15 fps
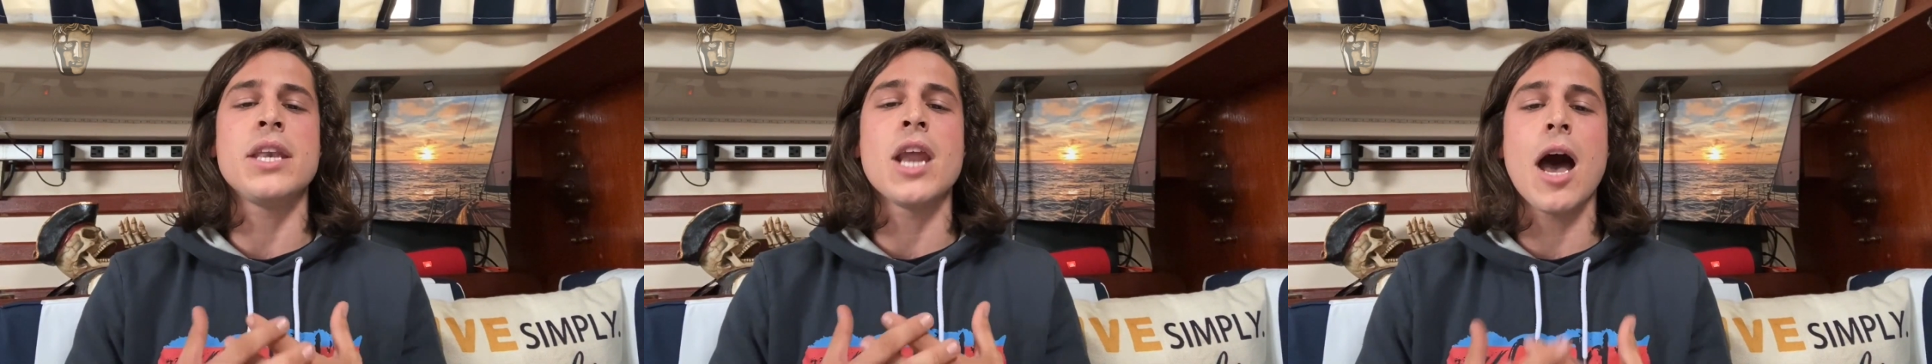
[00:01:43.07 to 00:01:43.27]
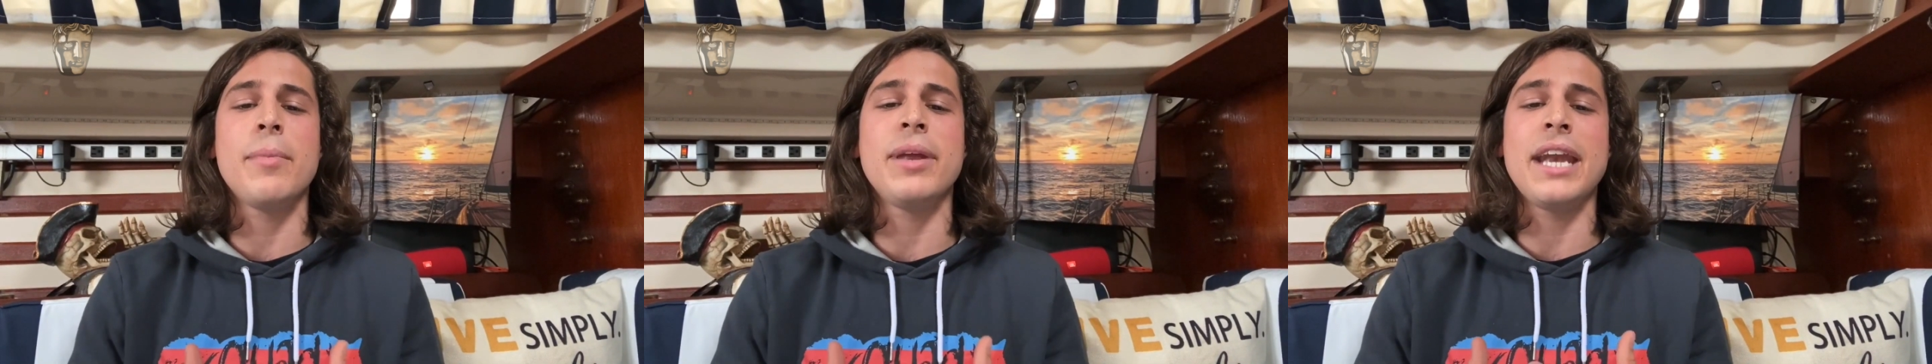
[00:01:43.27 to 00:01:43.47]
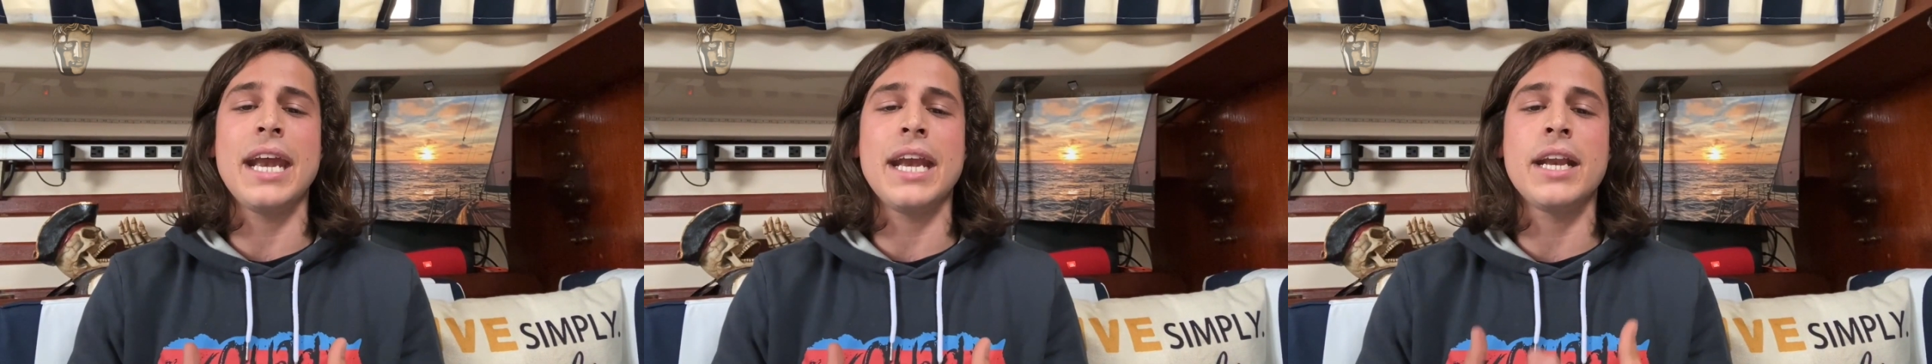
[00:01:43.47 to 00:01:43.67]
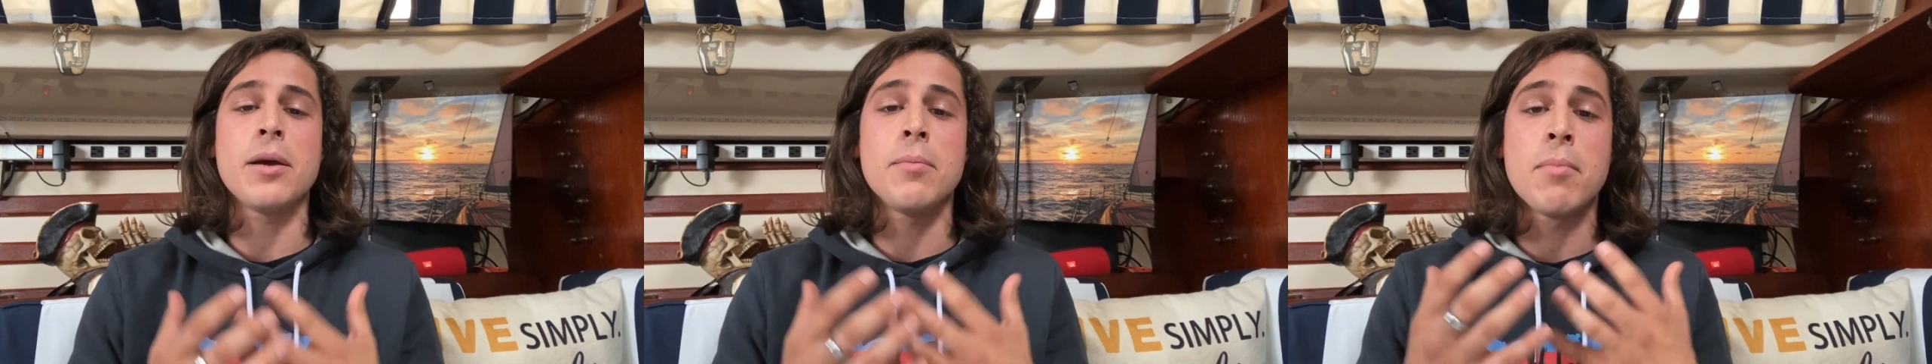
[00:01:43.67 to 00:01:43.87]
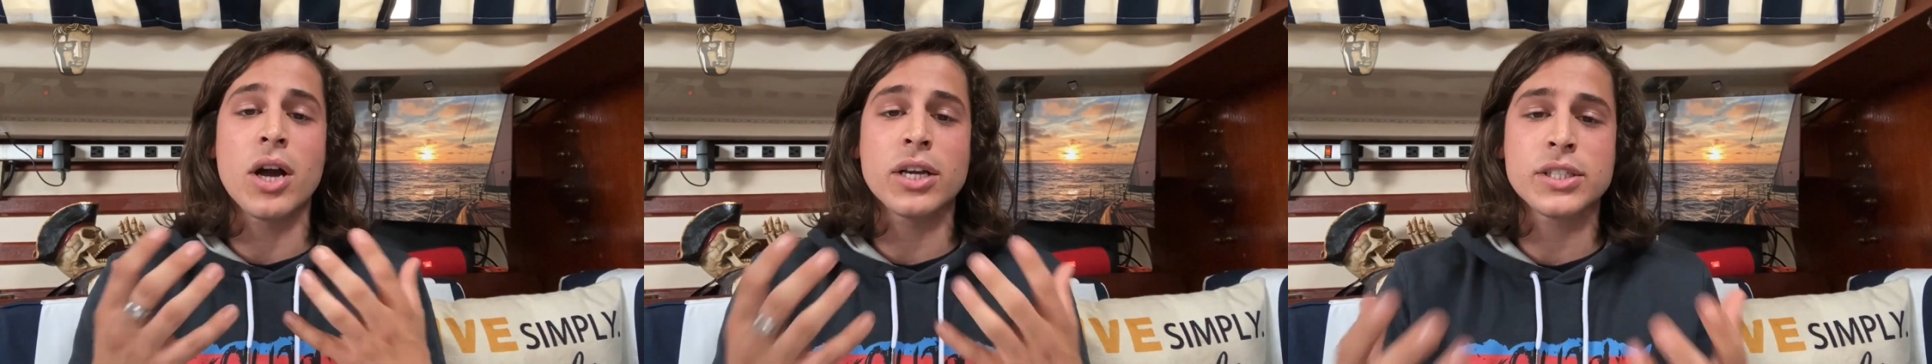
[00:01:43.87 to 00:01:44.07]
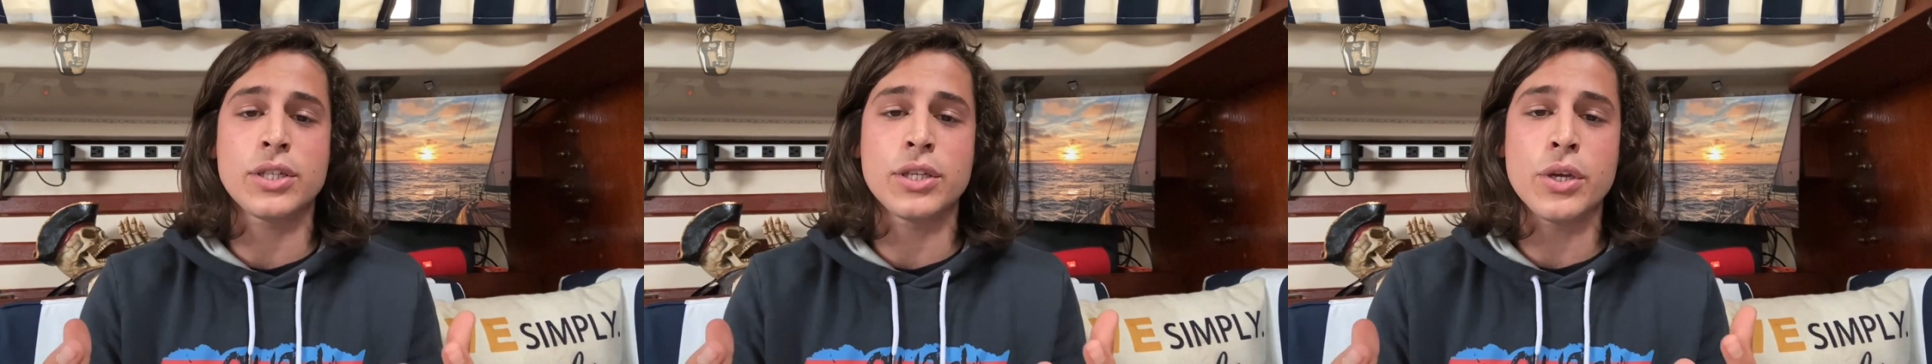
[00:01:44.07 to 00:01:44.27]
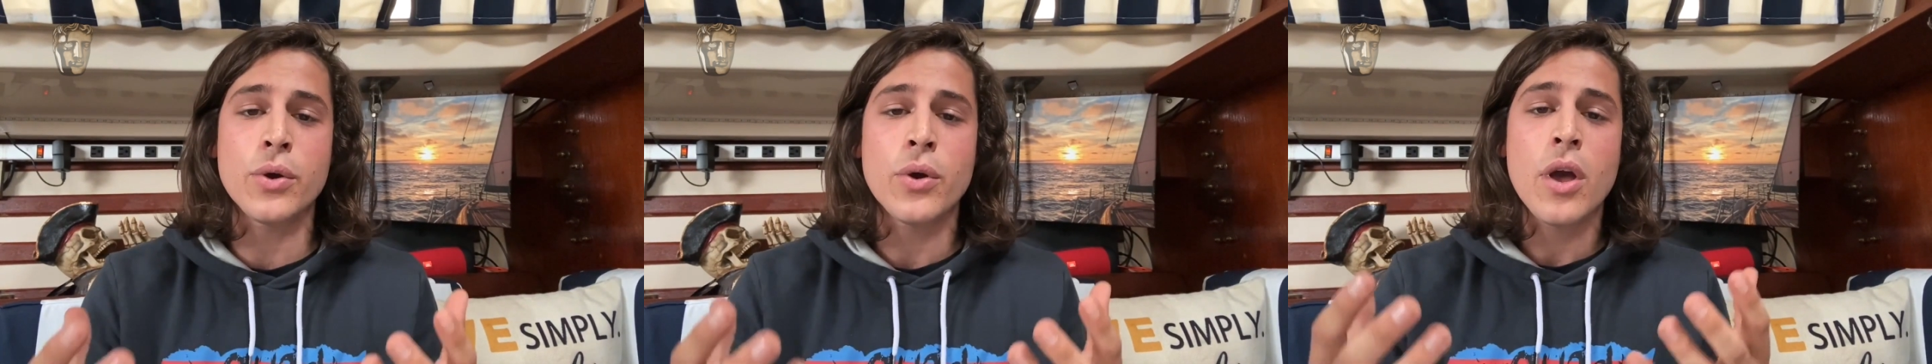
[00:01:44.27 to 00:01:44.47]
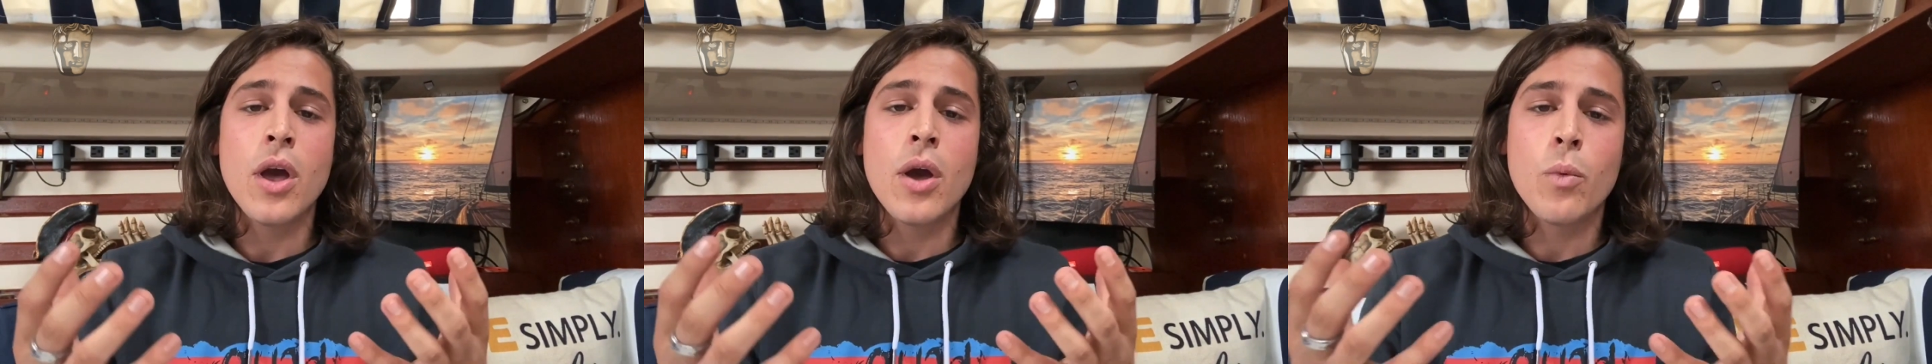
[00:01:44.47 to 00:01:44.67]
nominated amongst
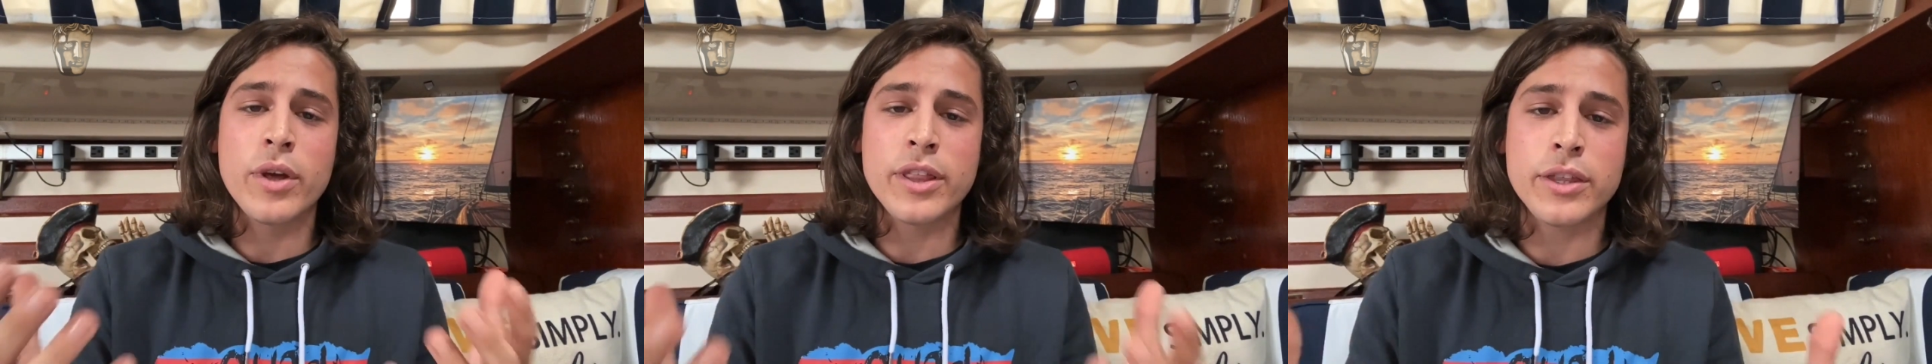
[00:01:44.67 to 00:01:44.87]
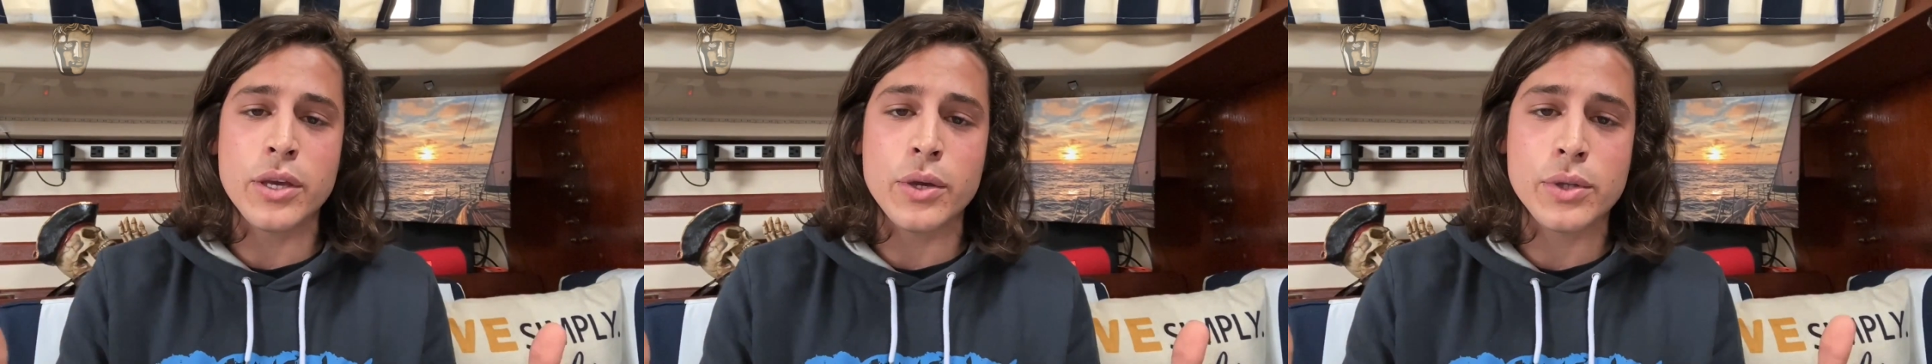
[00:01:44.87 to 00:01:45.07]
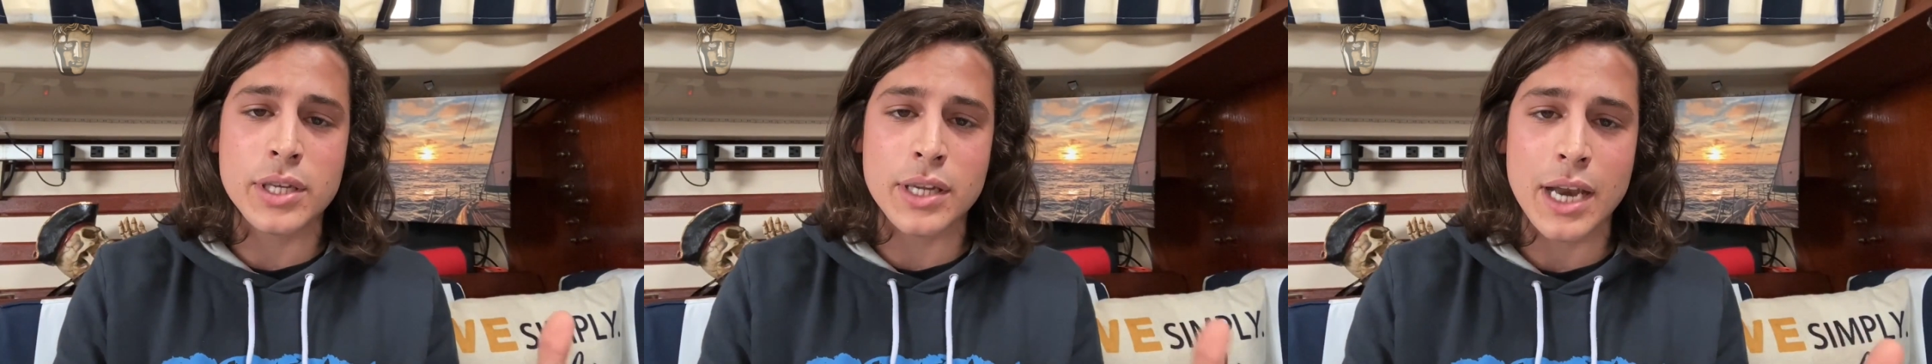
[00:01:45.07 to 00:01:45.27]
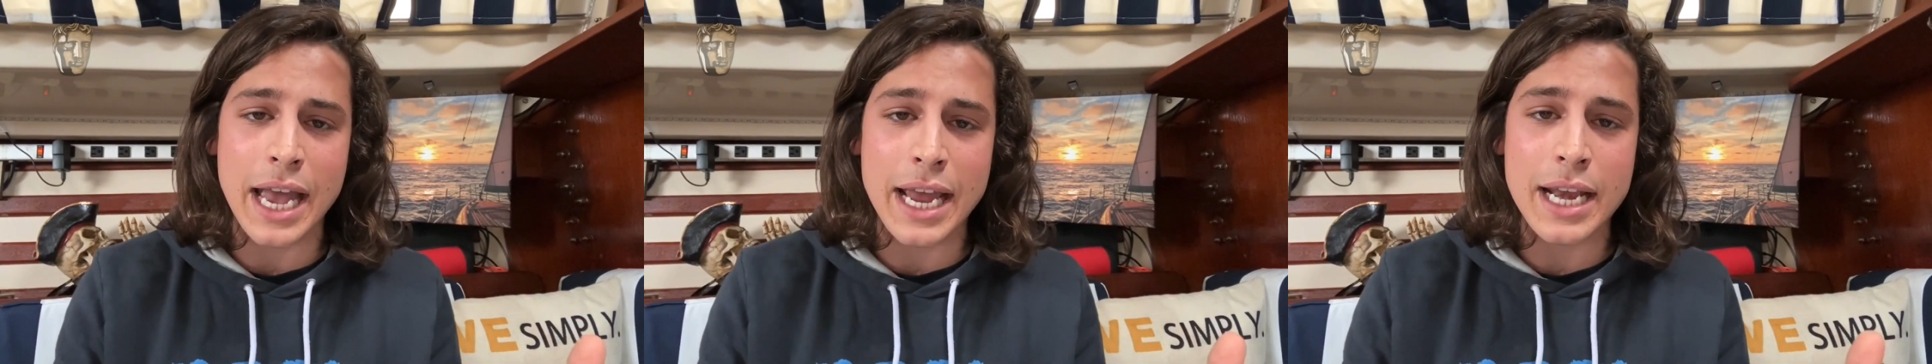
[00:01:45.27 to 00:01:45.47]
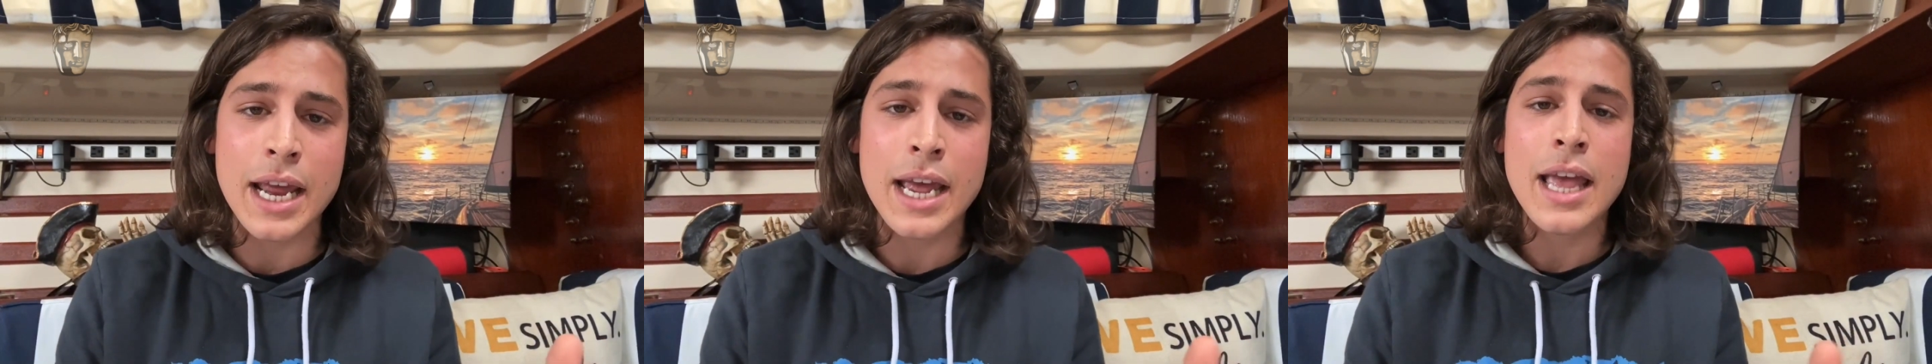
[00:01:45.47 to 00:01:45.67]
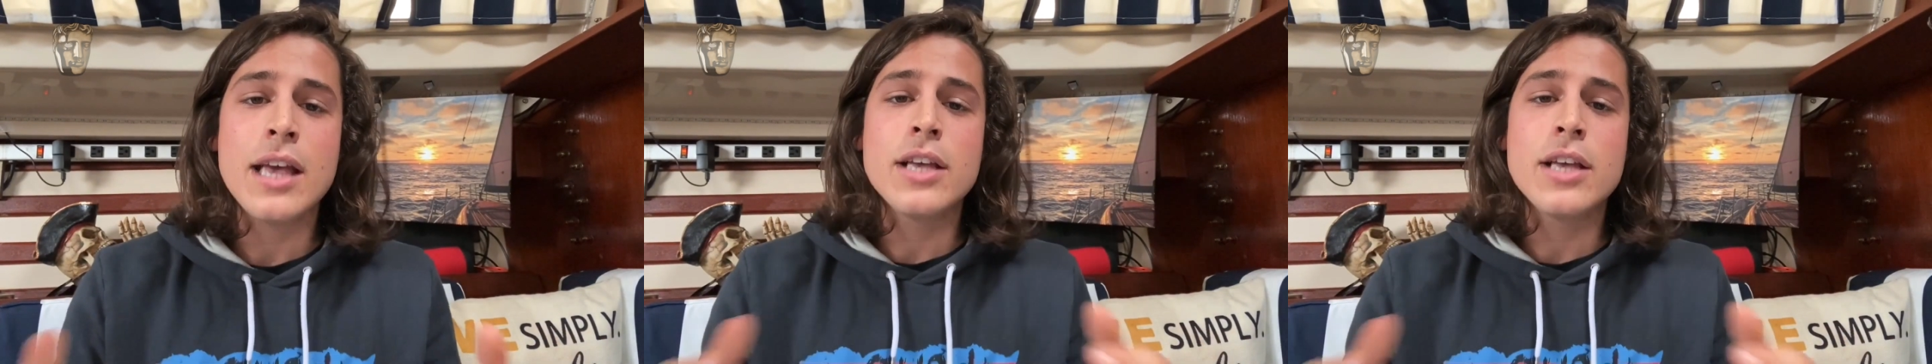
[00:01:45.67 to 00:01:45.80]
you with you tonight.